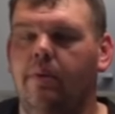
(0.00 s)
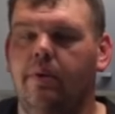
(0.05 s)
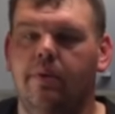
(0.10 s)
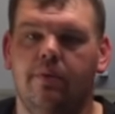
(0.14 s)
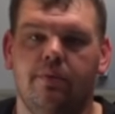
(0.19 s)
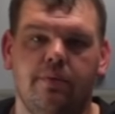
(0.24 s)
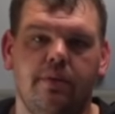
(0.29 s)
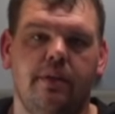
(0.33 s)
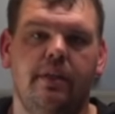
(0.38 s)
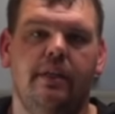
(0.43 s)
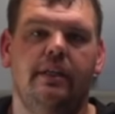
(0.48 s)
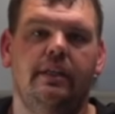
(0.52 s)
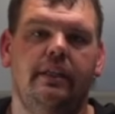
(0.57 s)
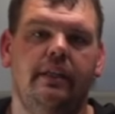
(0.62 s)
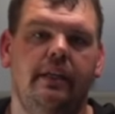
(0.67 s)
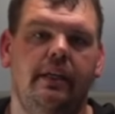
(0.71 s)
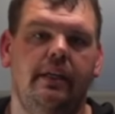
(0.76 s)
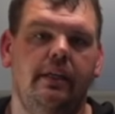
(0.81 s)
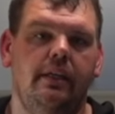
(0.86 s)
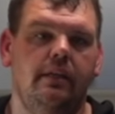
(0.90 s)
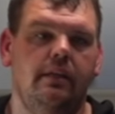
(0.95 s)

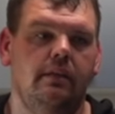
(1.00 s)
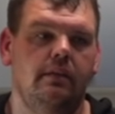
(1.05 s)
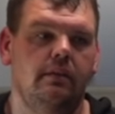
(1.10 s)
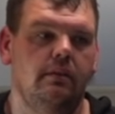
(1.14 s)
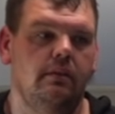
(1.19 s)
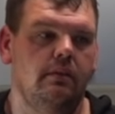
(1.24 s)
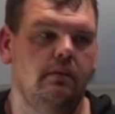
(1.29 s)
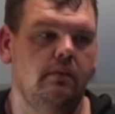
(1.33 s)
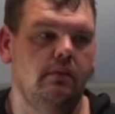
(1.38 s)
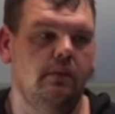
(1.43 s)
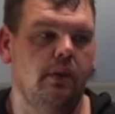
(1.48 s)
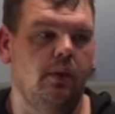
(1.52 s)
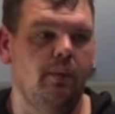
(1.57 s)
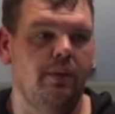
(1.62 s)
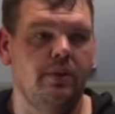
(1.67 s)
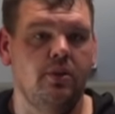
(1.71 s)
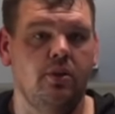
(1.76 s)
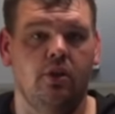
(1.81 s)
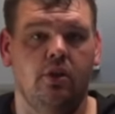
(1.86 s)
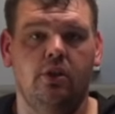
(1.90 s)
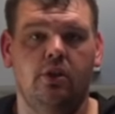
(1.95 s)
we
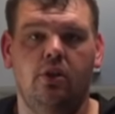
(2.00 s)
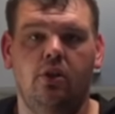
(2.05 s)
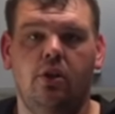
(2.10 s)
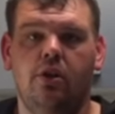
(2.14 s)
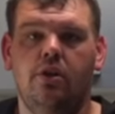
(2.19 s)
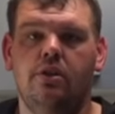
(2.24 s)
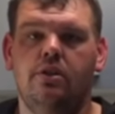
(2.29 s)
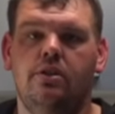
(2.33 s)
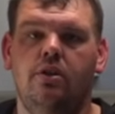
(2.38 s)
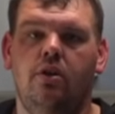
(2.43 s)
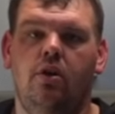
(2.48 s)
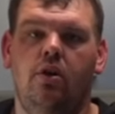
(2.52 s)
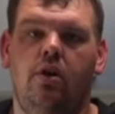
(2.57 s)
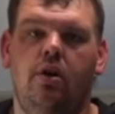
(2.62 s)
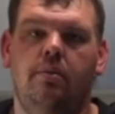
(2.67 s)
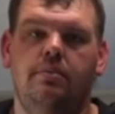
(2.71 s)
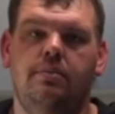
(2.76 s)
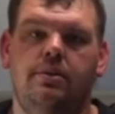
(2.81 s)
took a lot of time